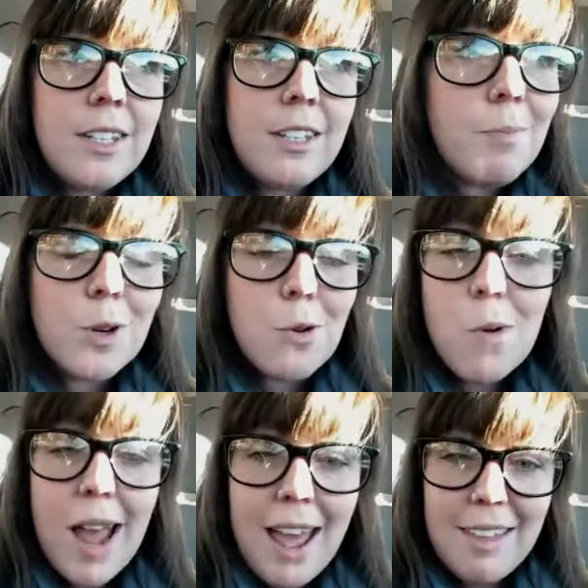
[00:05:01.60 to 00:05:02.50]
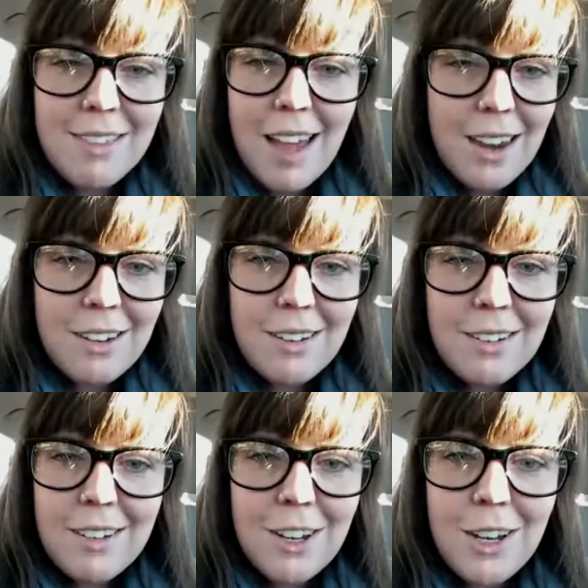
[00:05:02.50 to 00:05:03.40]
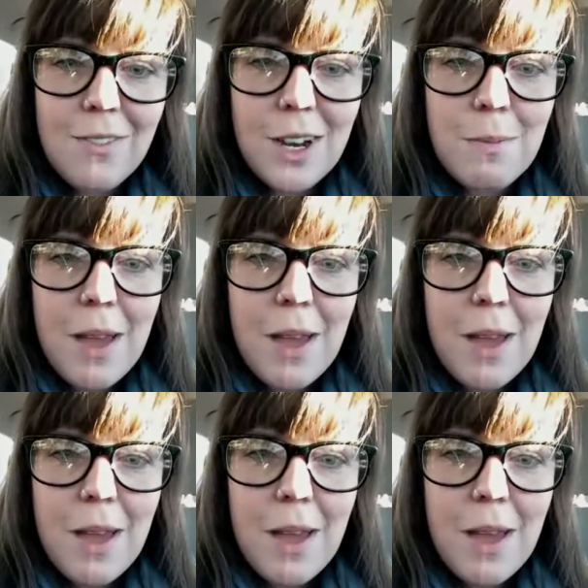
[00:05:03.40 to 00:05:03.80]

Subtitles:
deeper way than you'd even